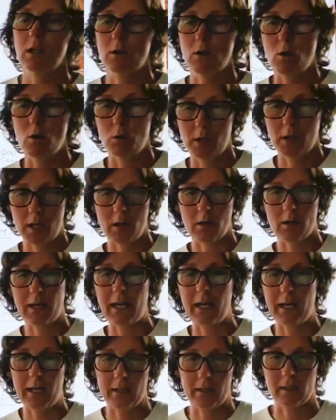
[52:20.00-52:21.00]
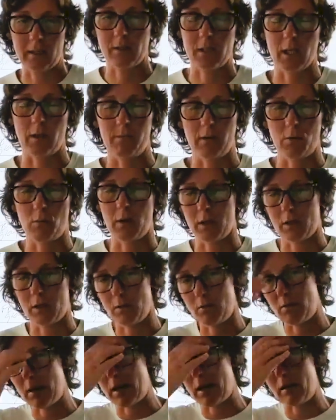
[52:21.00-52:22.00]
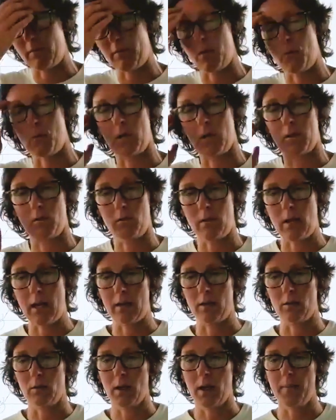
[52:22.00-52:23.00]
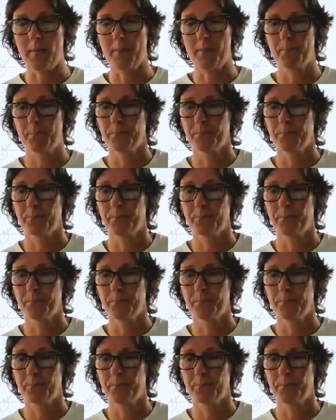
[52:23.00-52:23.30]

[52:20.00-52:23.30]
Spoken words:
and holding your hand and stuff. You want to do that if you want to do that. Okay.